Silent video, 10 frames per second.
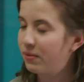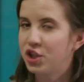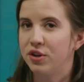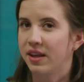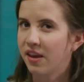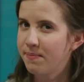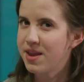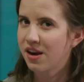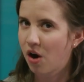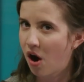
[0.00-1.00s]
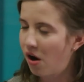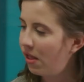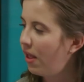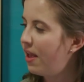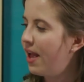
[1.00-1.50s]
I want you to give me a
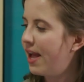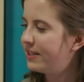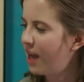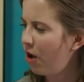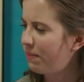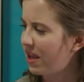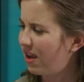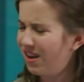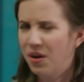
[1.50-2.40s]
call and tell me